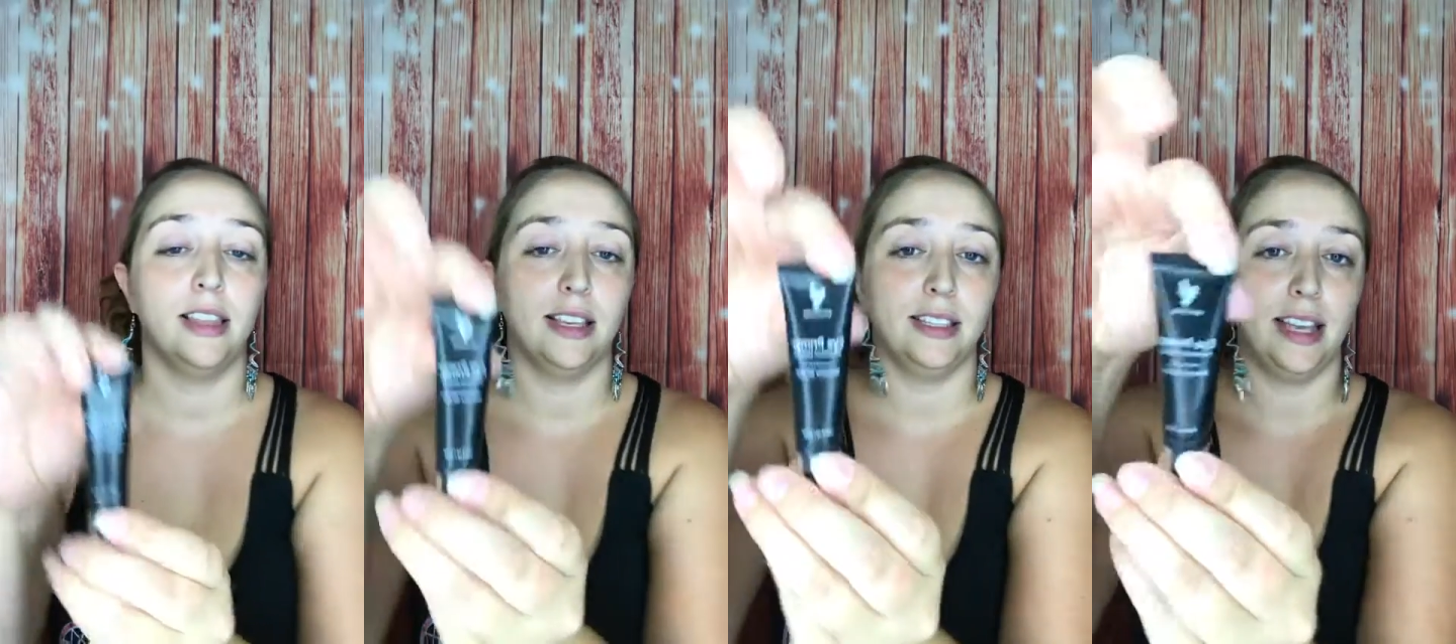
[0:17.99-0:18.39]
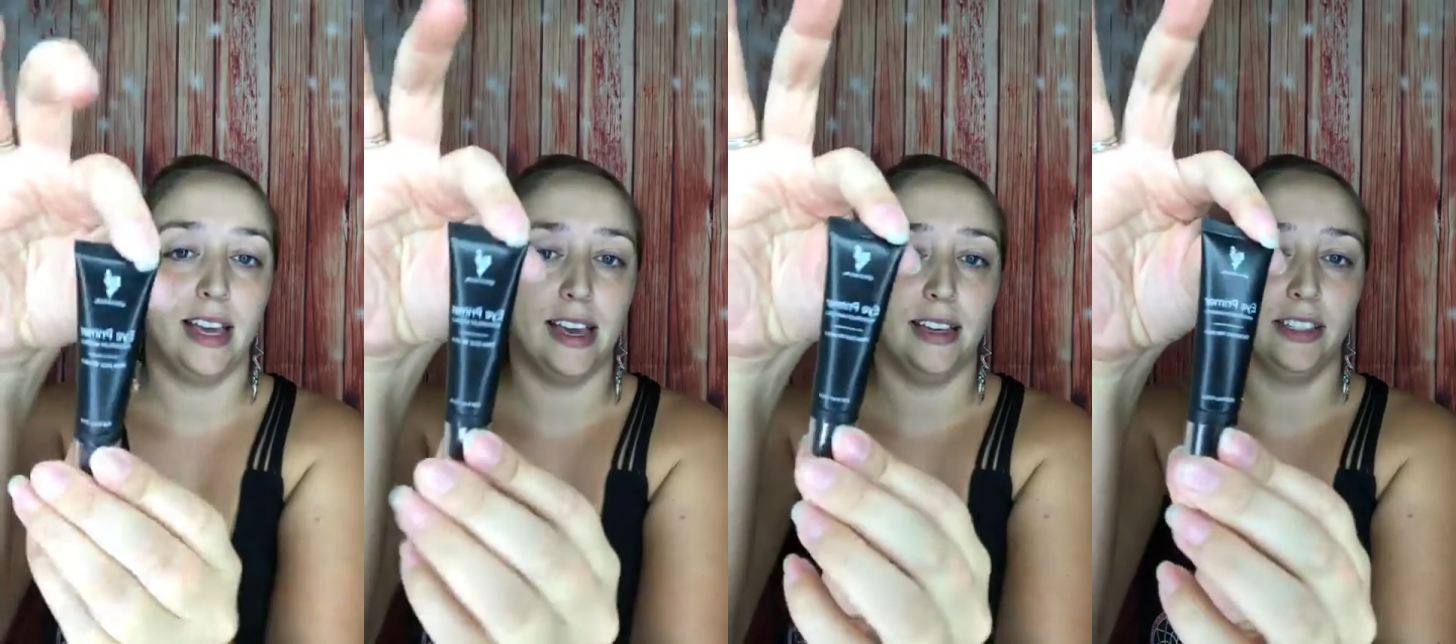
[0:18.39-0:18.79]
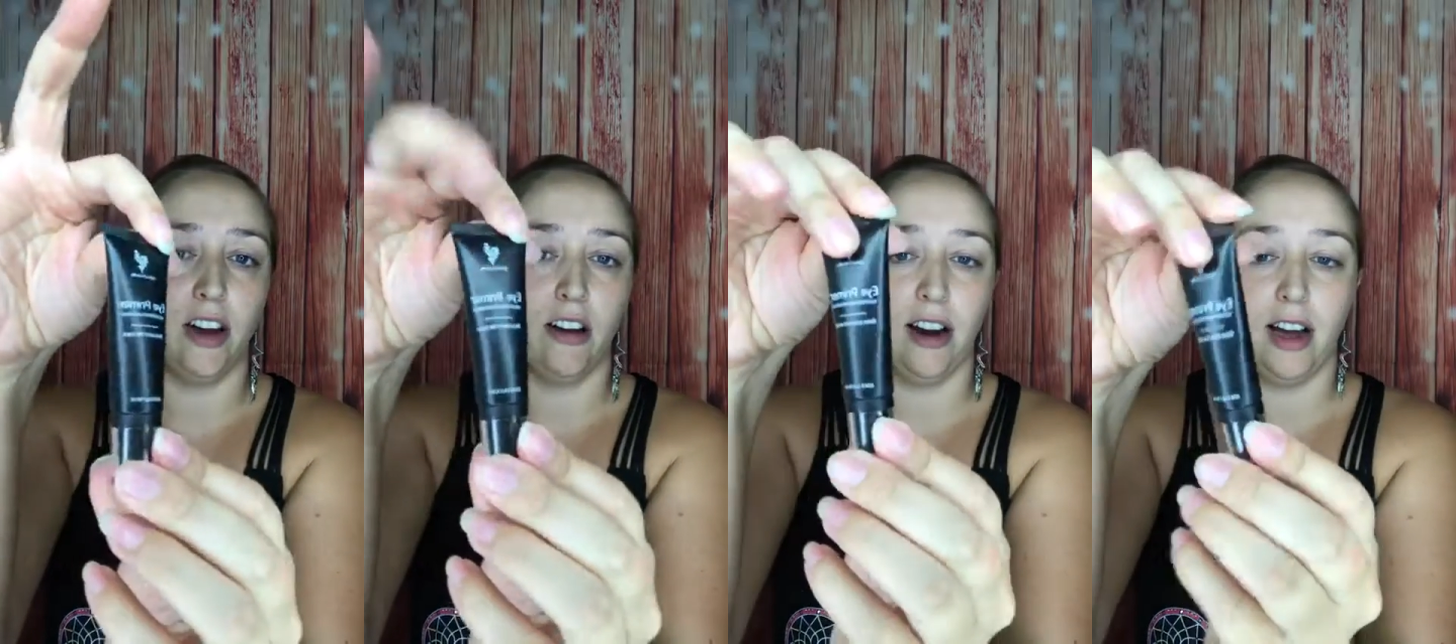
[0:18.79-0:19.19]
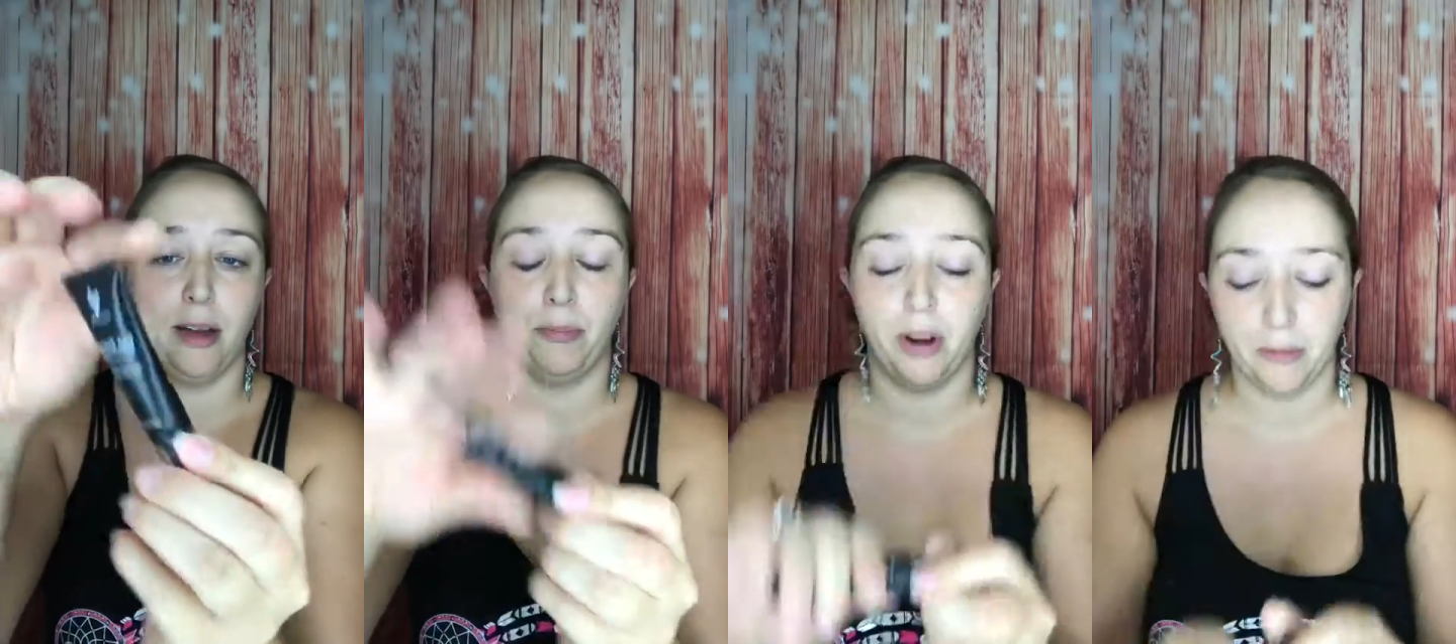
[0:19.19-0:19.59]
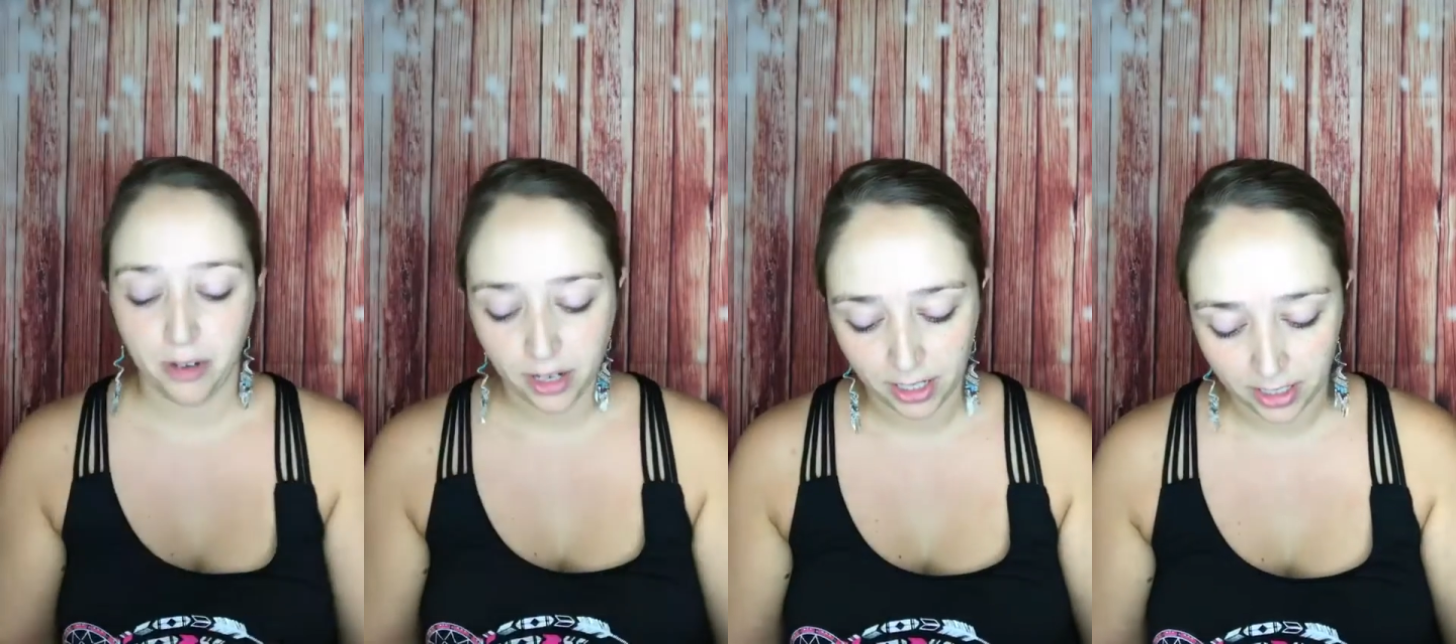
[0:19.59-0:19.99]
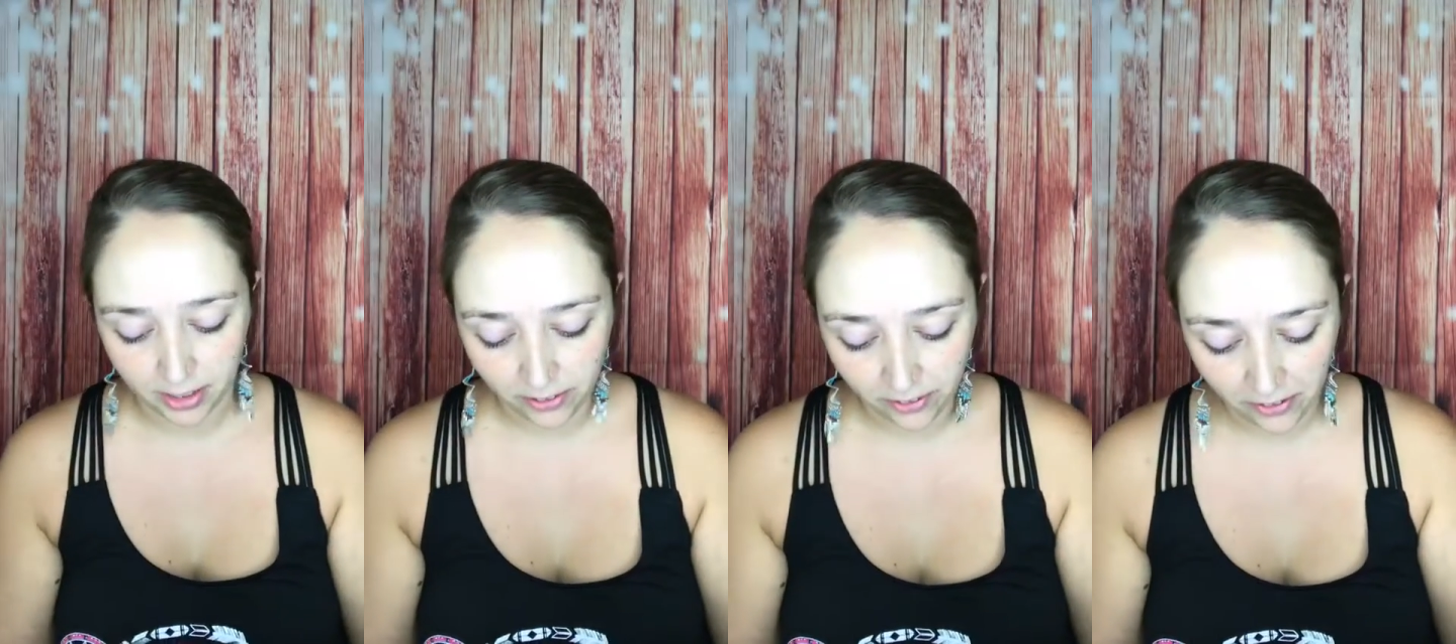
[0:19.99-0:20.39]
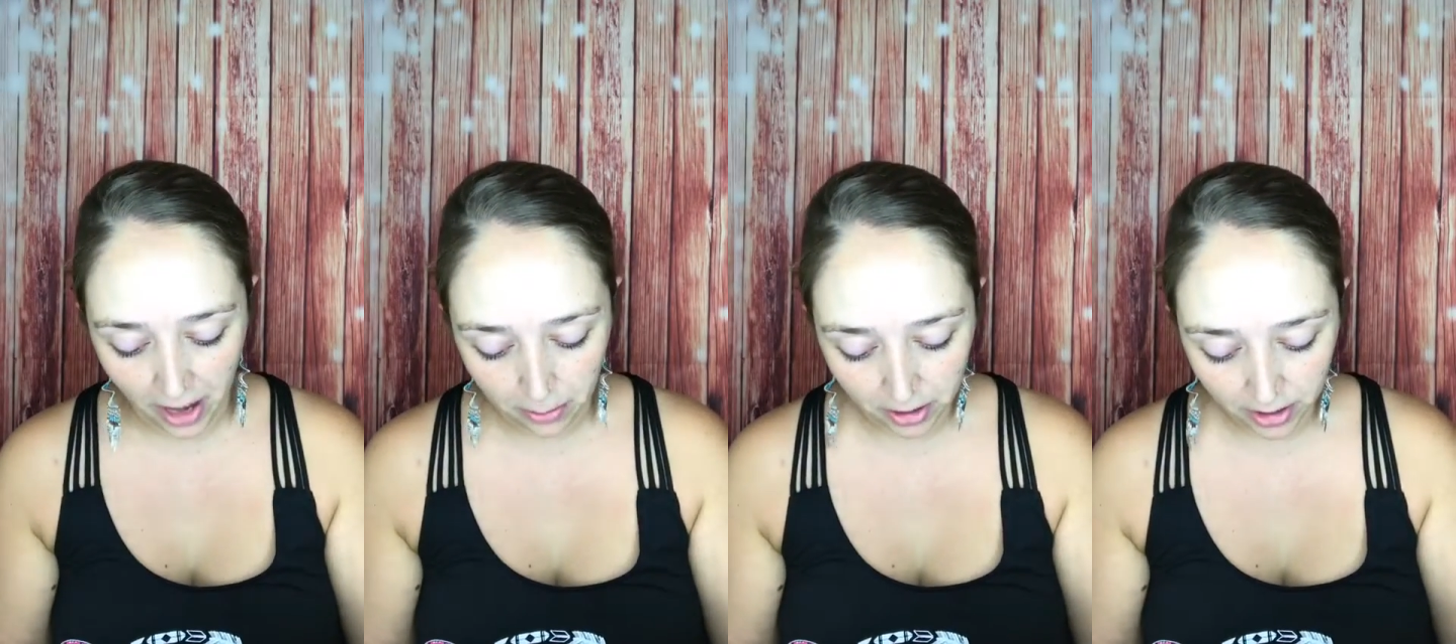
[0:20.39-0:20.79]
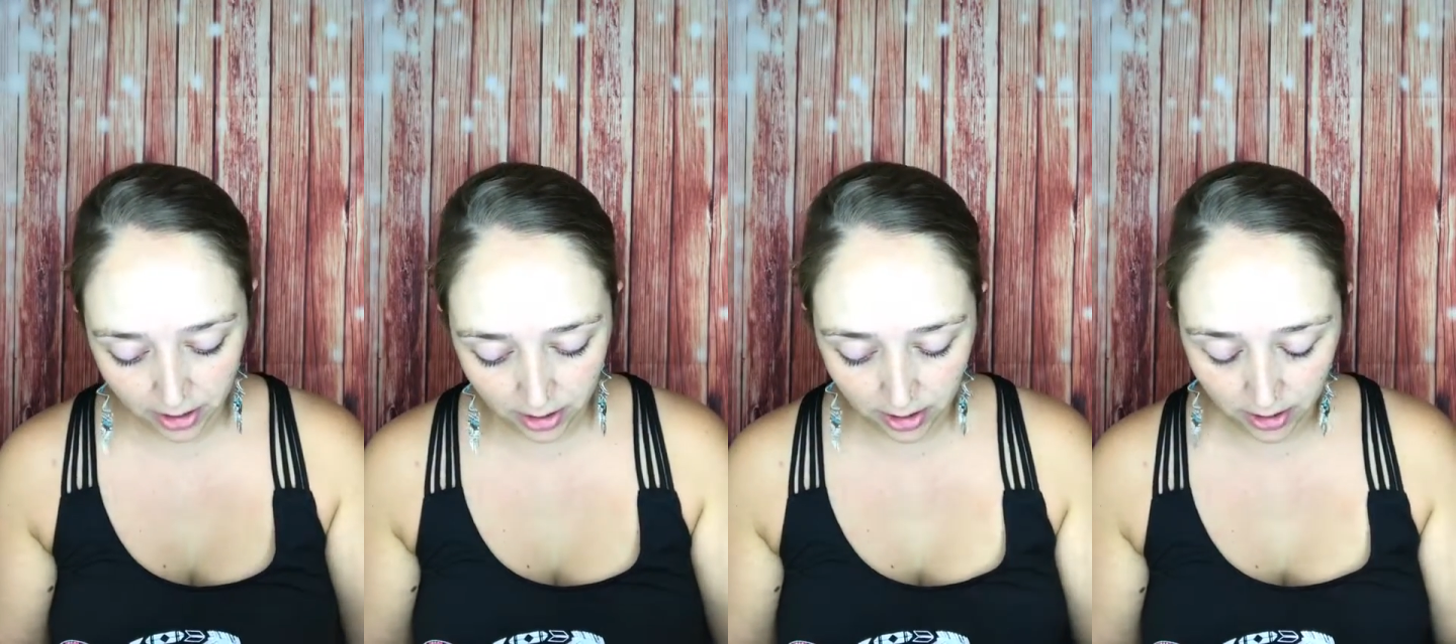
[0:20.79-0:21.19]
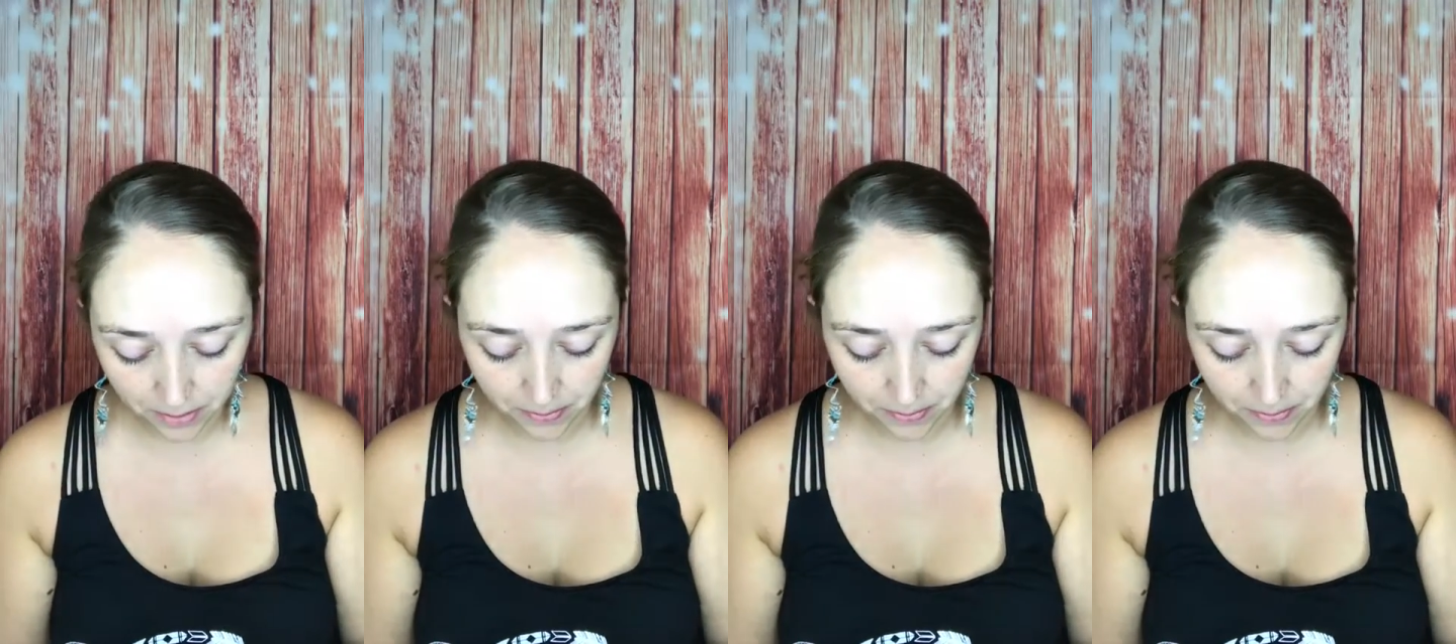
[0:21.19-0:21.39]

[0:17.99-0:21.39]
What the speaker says: This is our eye primer and it is fabulous.